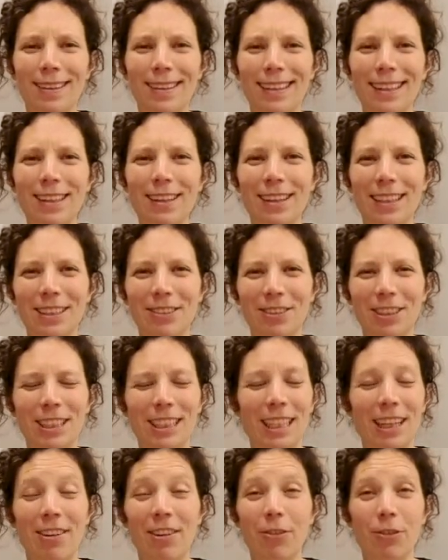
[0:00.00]
Nicolas was
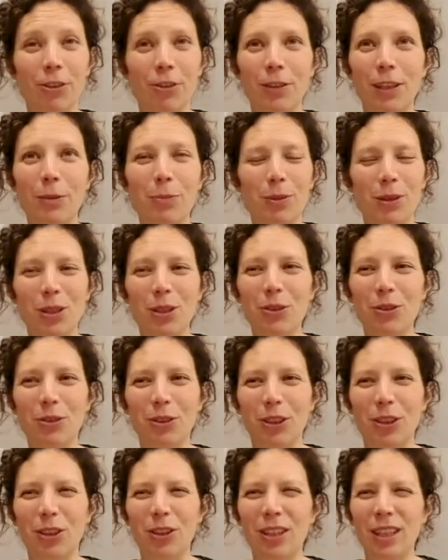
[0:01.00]
sharing was really
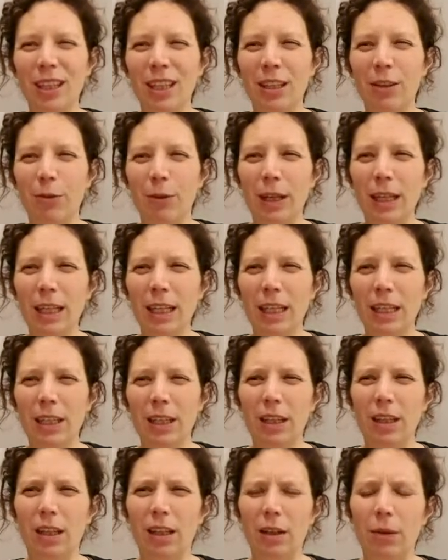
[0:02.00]
beautiful, really
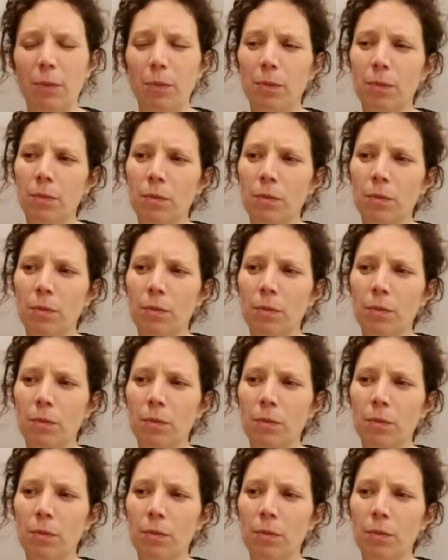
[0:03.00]
a